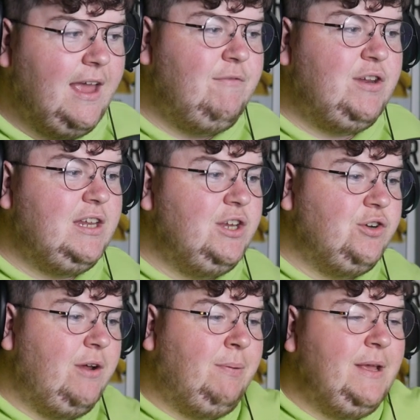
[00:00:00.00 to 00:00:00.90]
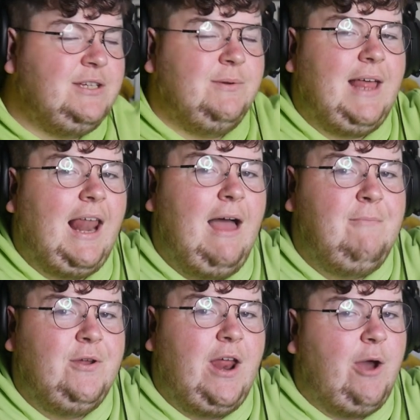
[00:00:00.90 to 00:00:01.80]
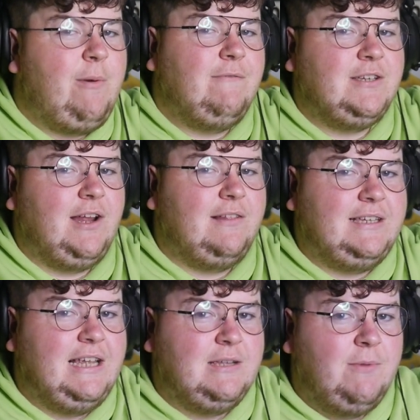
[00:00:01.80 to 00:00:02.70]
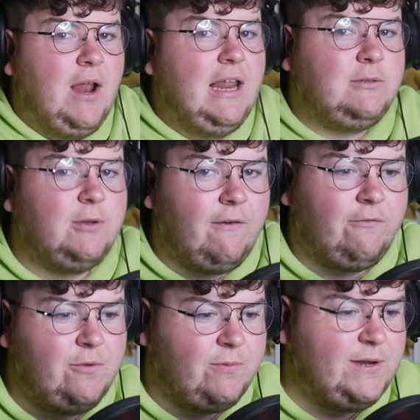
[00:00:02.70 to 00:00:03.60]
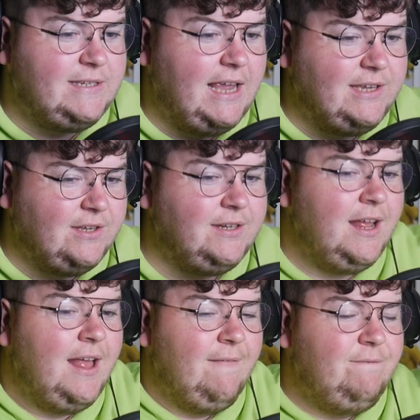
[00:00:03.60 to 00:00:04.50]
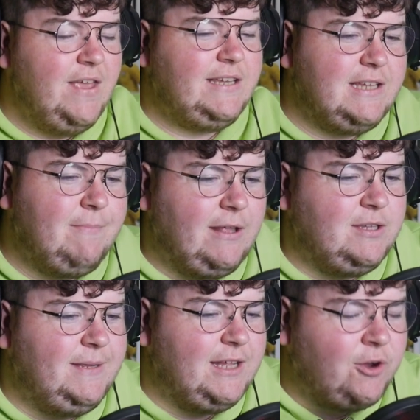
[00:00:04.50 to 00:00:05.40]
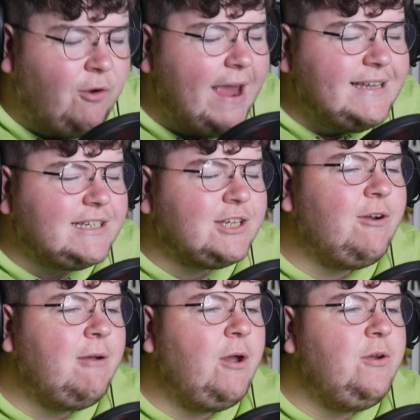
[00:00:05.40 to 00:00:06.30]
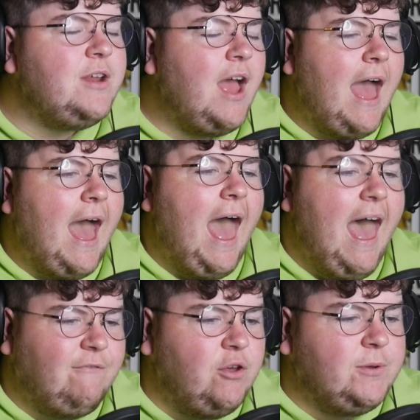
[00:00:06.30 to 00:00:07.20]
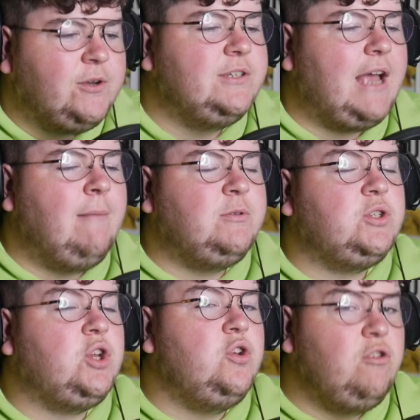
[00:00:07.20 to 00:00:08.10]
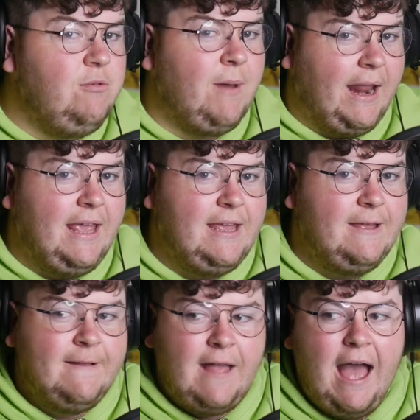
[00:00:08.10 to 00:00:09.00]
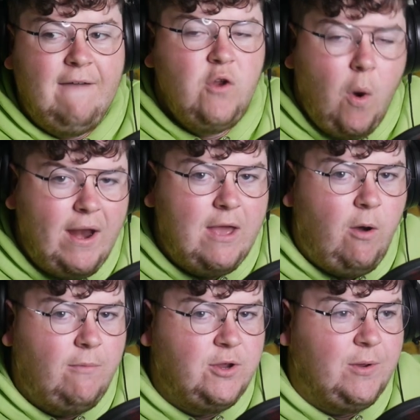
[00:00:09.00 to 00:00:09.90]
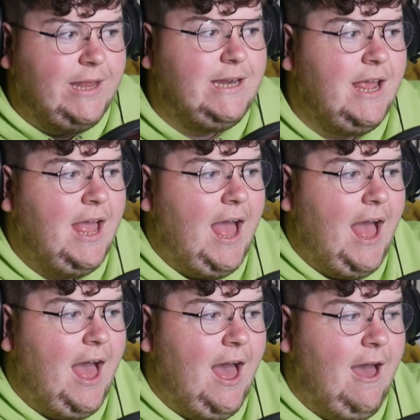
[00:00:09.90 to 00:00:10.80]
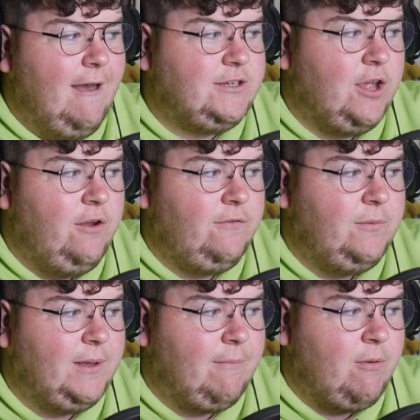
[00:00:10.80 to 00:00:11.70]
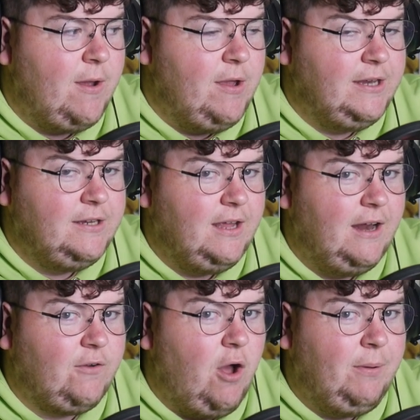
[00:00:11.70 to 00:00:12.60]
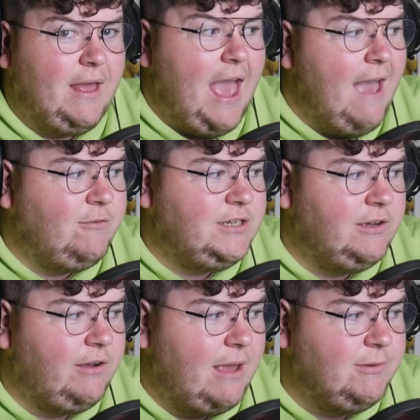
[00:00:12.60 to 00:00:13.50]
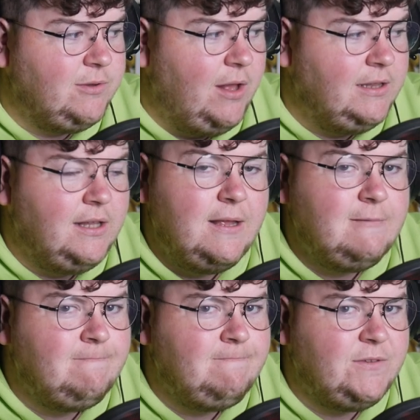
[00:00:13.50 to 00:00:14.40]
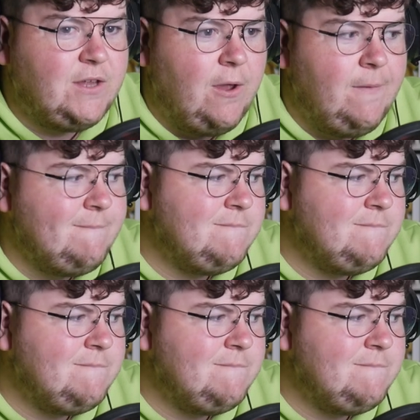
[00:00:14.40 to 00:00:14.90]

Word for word: If you did enjoy, please do hit that like button. I know we haven't started the season, but at least we got through preseason. This is about to be the craziest career mode ever because I'm such a noob at it. I have no idea what I'm doing. Uh, so hopefully we get promoted. And I've got to play every single game as well. So,